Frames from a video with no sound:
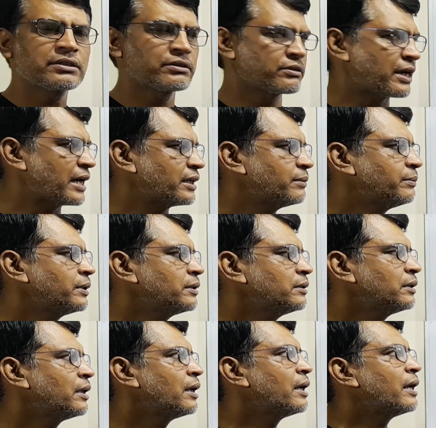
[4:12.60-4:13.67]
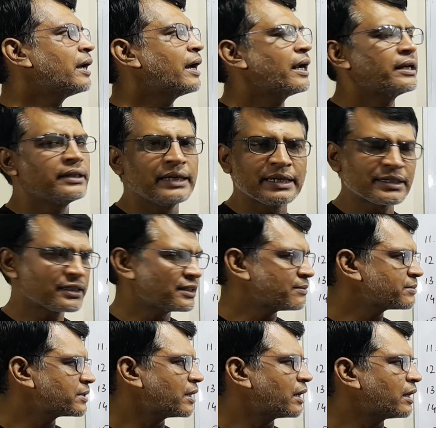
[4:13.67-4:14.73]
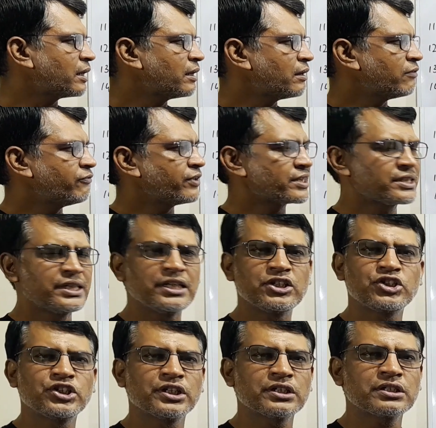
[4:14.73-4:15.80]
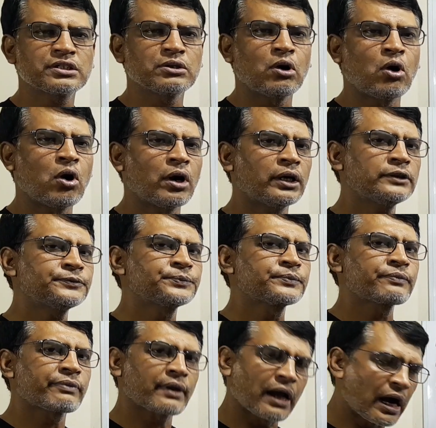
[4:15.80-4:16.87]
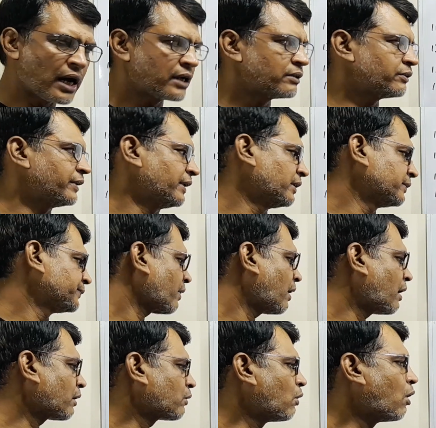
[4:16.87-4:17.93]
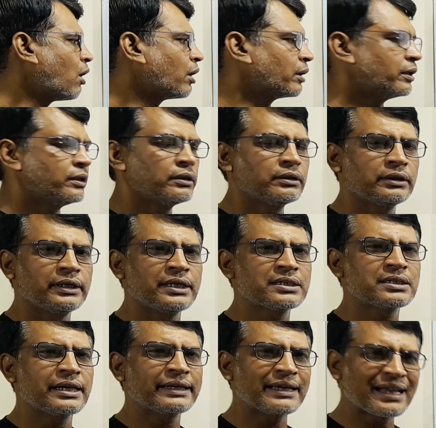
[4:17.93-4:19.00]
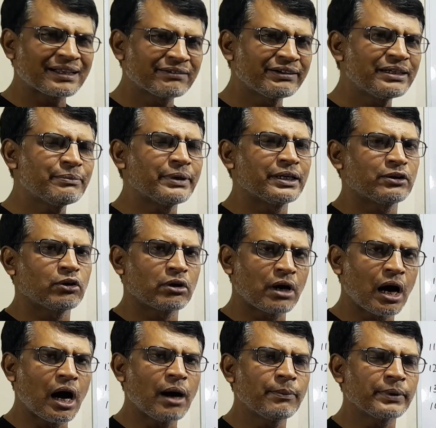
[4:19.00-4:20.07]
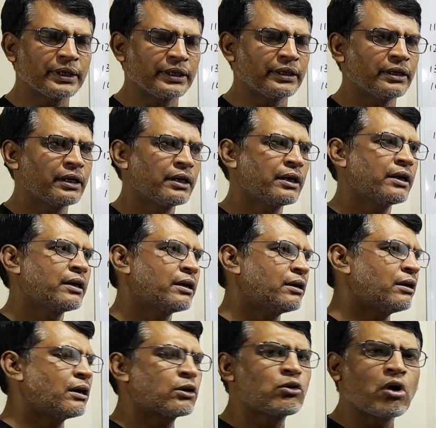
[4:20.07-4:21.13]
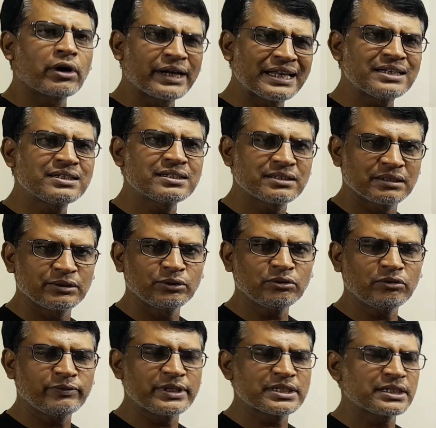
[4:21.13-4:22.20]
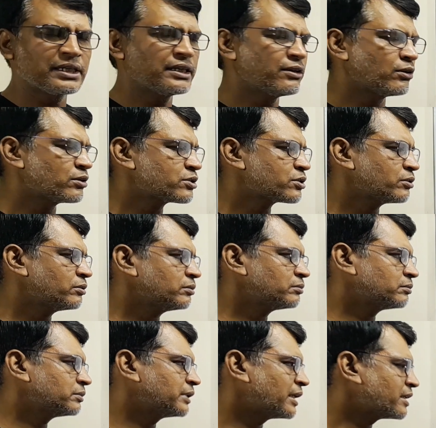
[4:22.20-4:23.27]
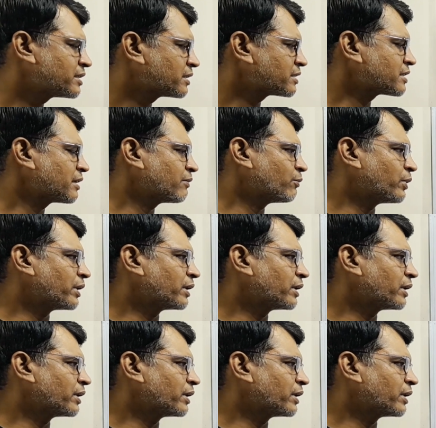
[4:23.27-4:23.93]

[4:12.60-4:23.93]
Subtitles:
credible, and the antonyms are fictitious or unreal. Accord is like agreement or harmony. Accordance, we say also that is the same word.